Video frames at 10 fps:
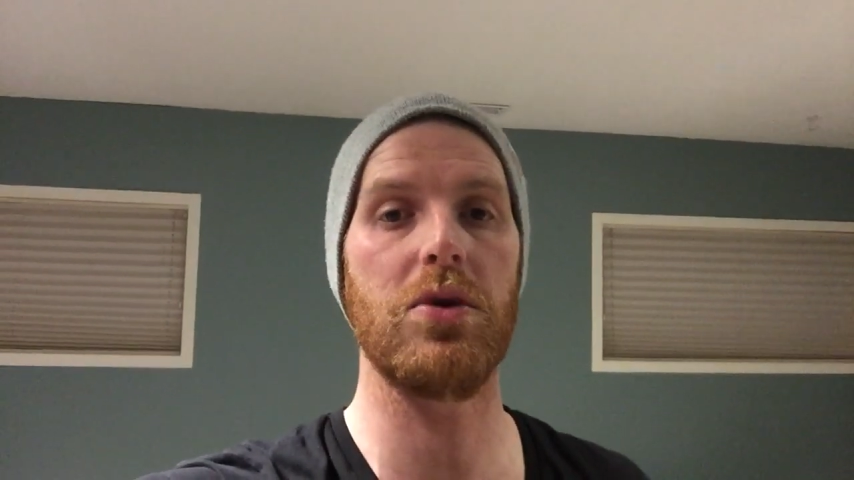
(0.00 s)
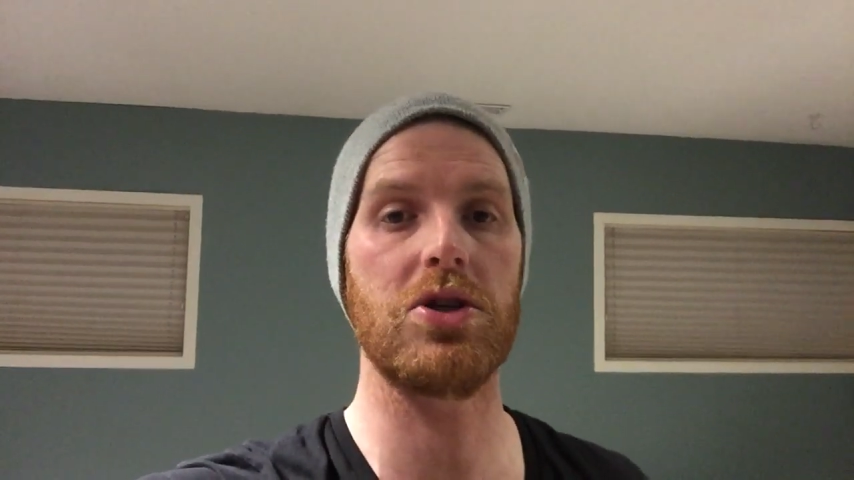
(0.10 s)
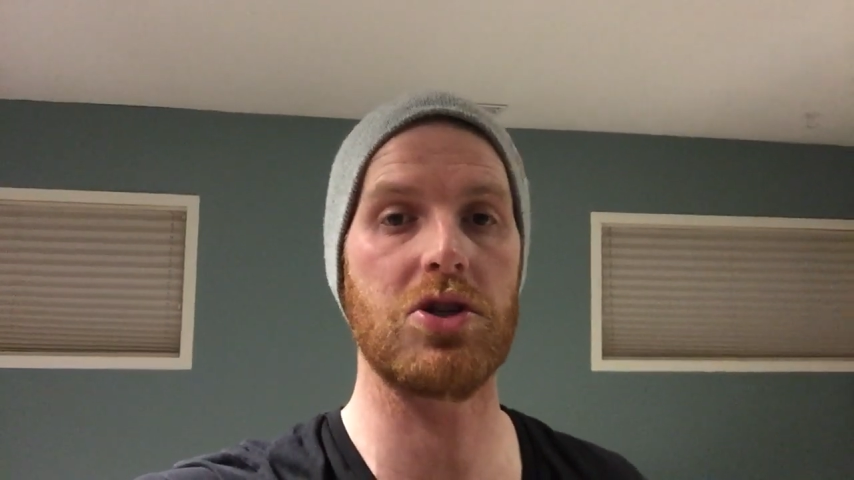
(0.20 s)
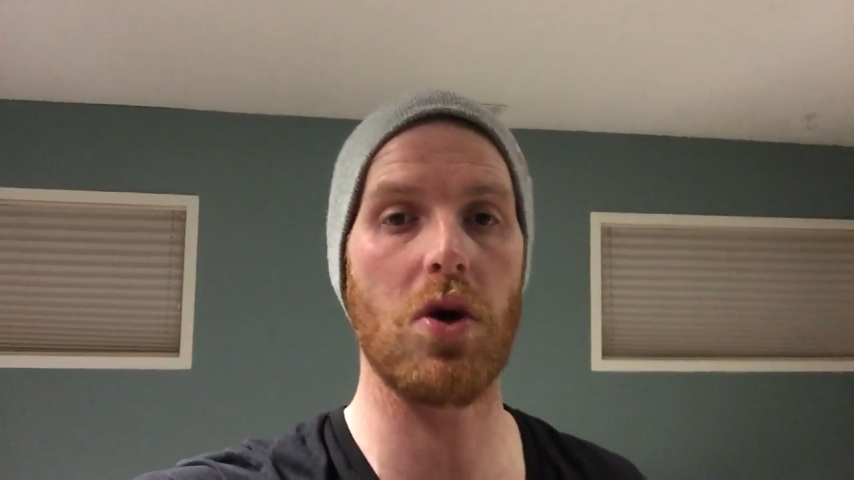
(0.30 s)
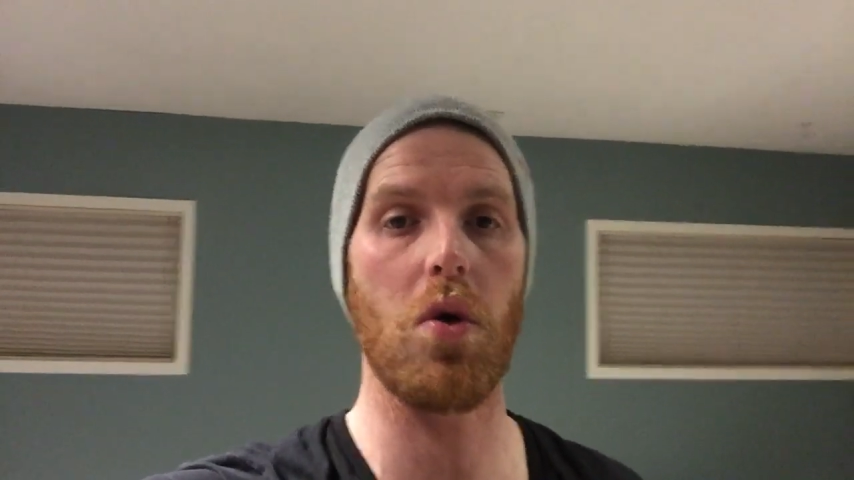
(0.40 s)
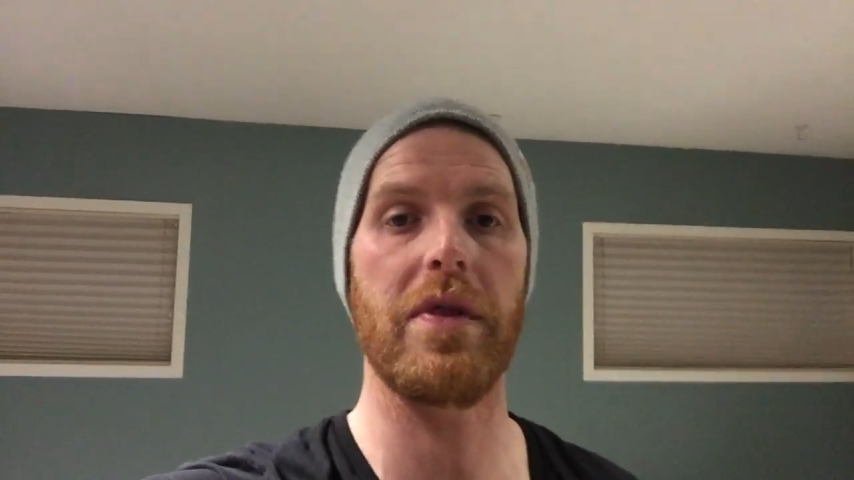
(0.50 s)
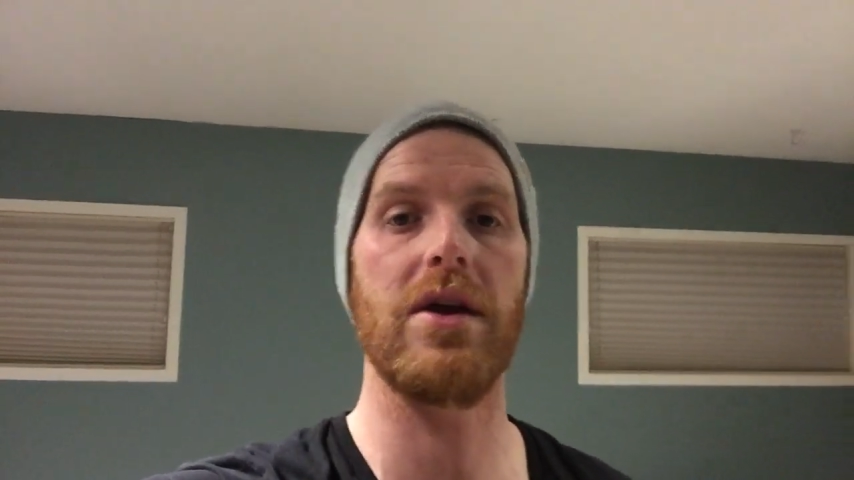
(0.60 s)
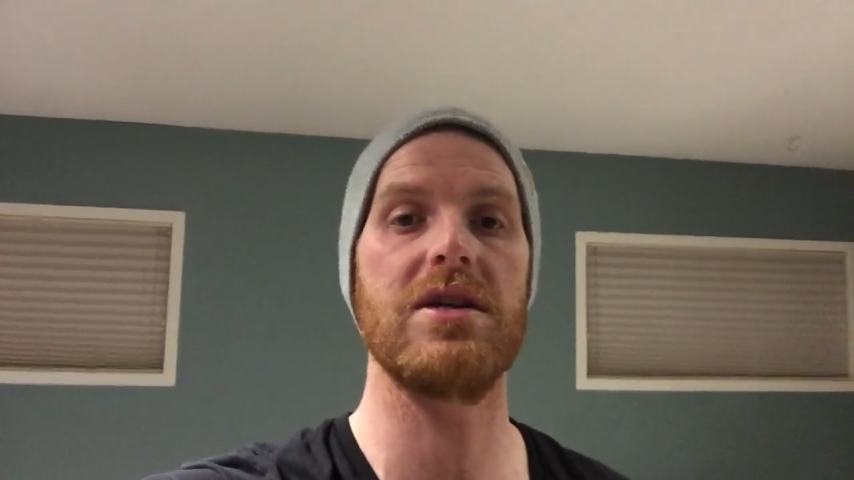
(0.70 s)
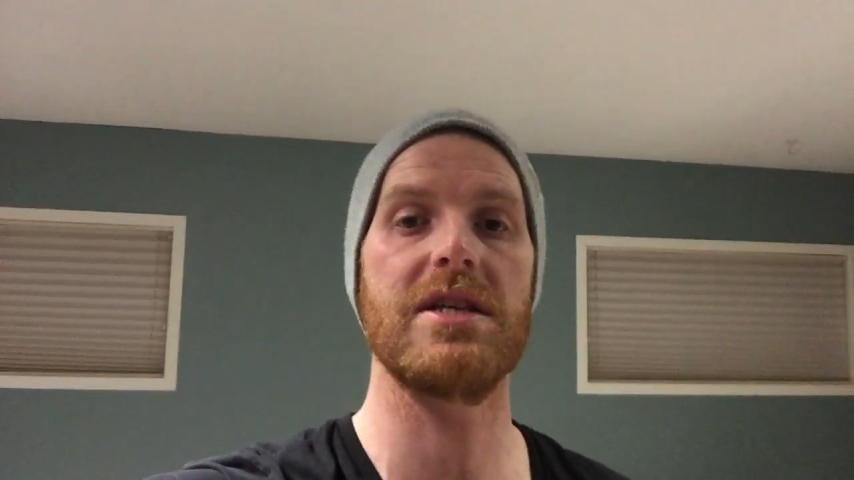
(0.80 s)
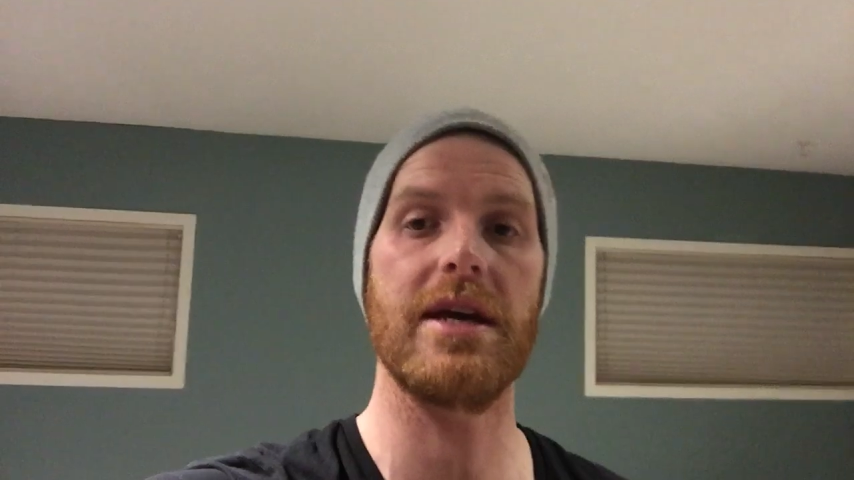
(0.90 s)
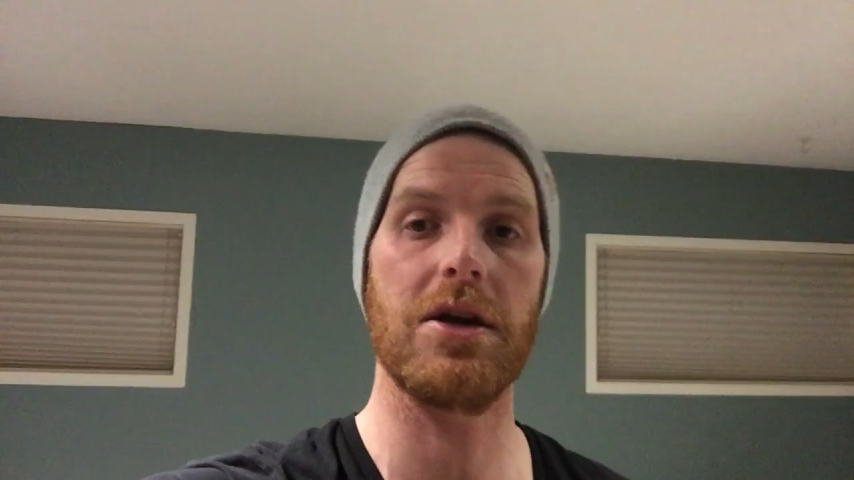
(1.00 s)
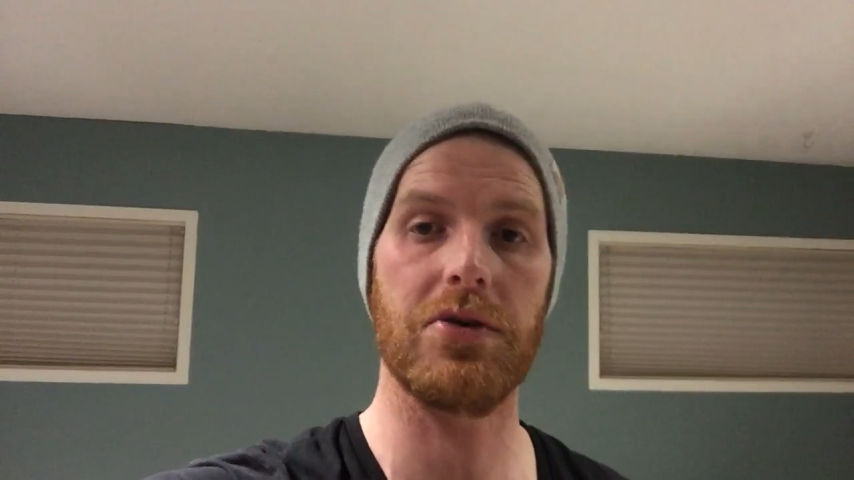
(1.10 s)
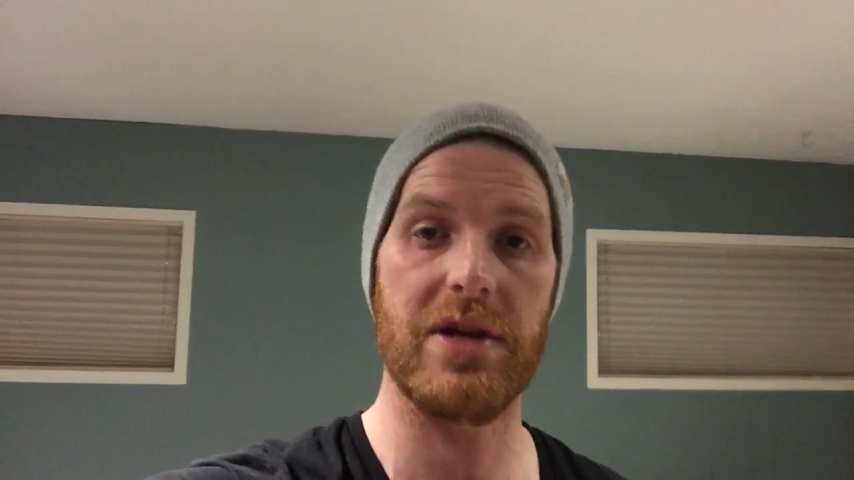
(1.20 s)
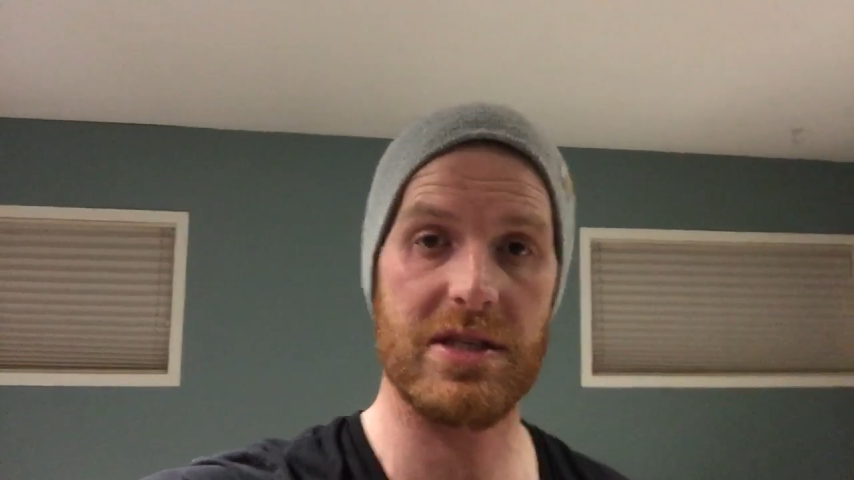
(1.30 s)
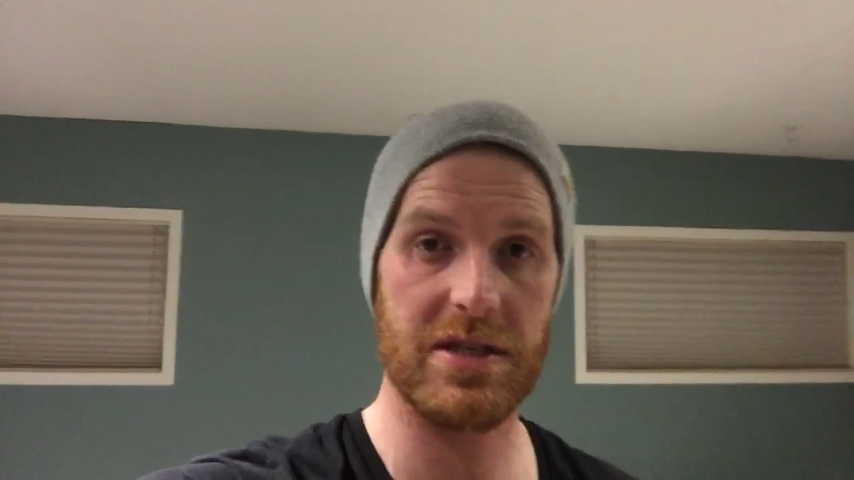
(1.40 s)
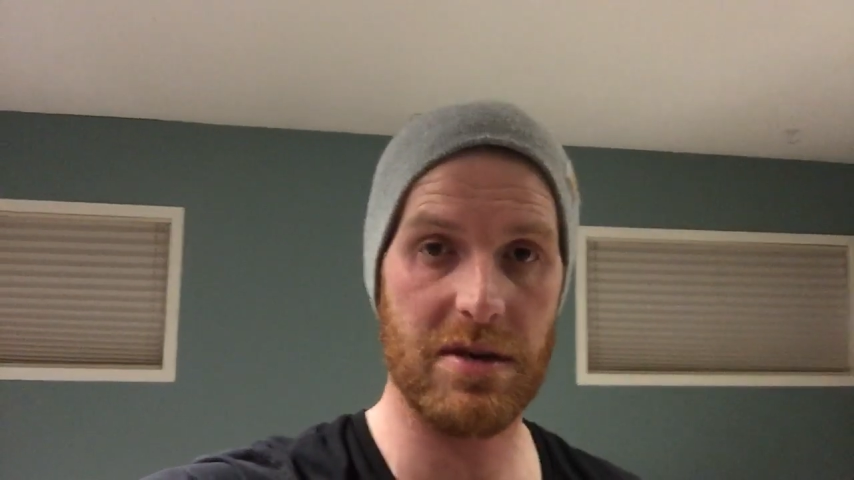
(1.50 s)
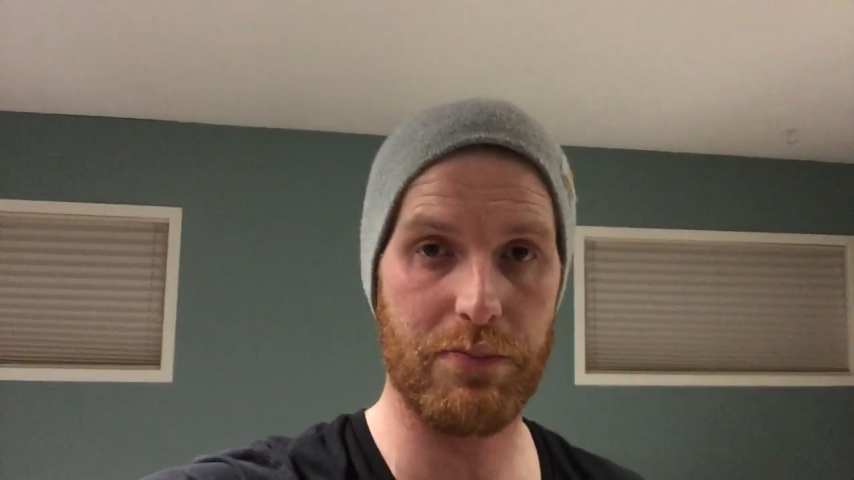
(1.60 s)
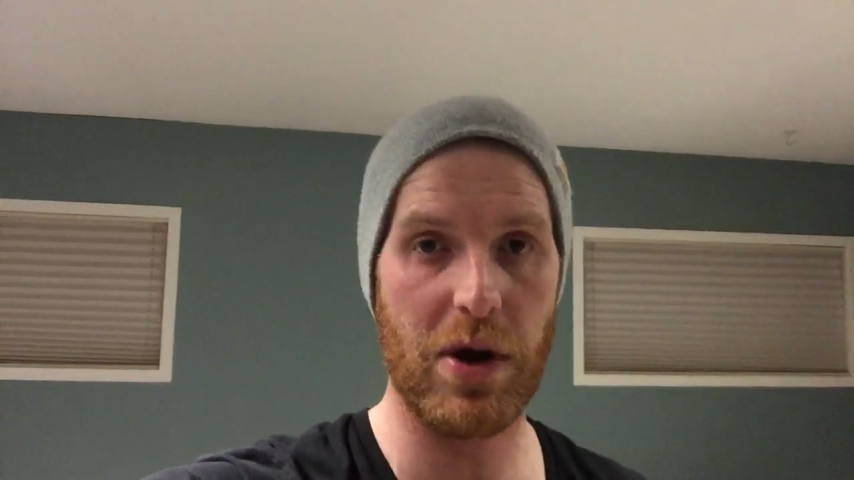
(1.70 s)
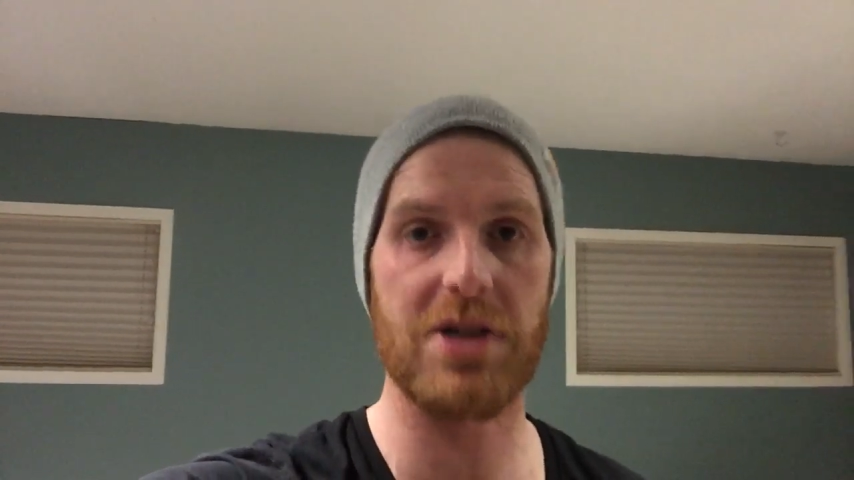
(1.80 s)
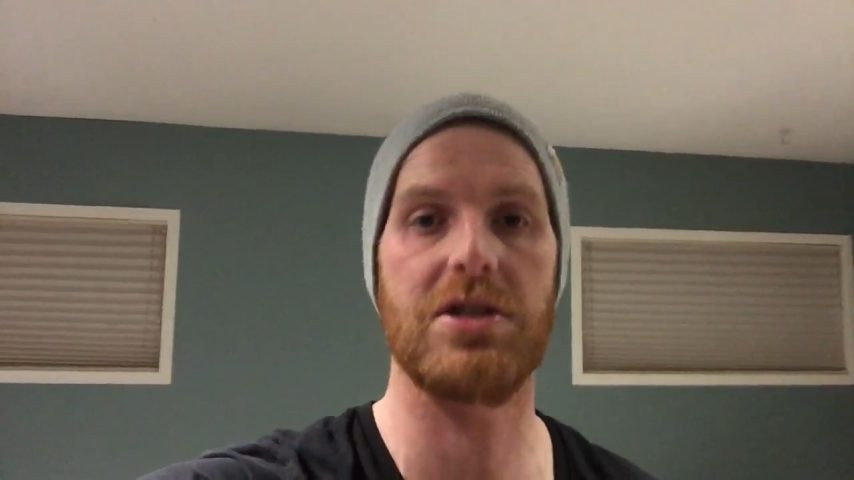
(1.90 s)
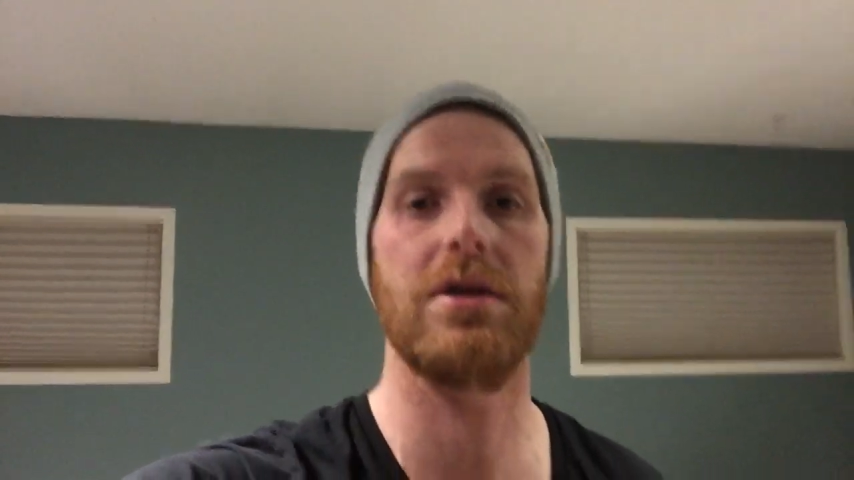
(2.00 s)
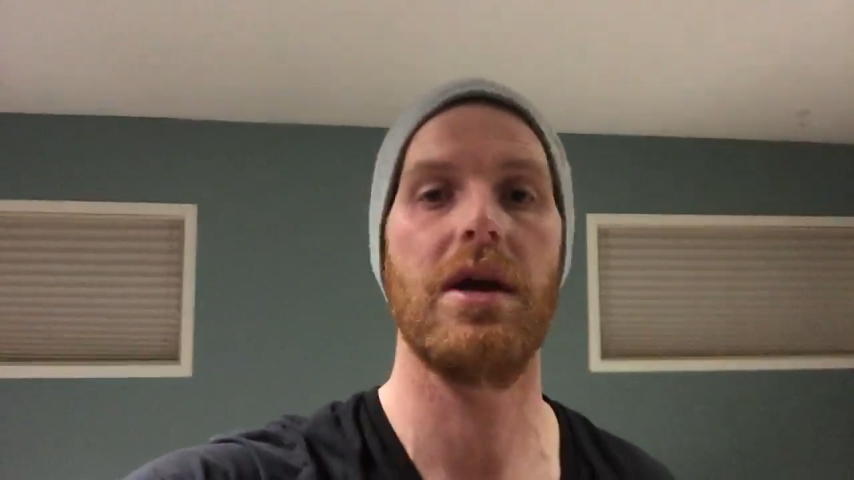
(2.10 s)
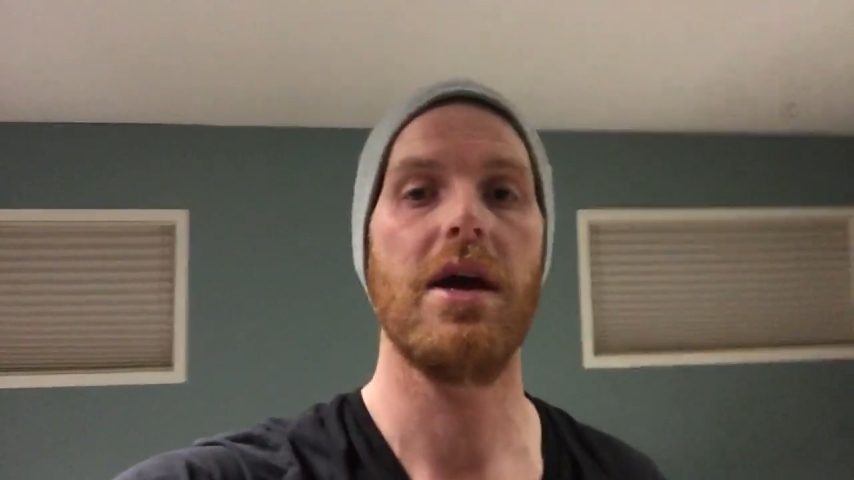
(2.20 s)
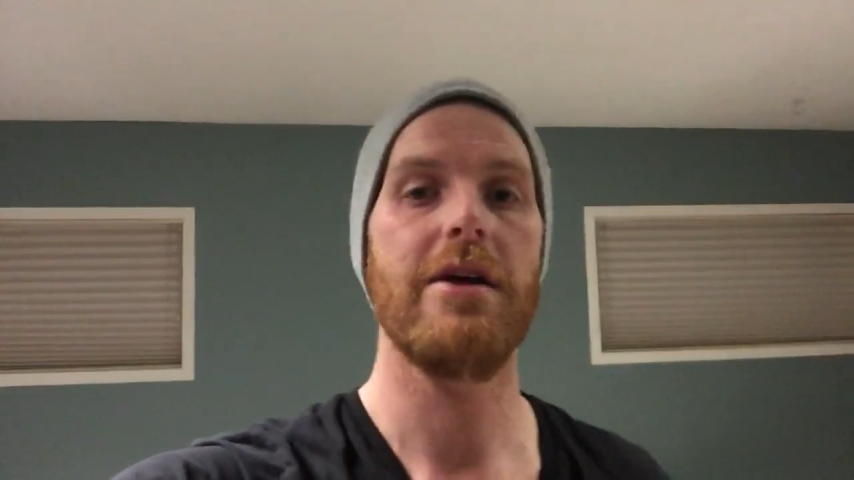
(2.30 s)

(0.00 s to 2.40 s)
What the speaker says: would show there is an increase in depression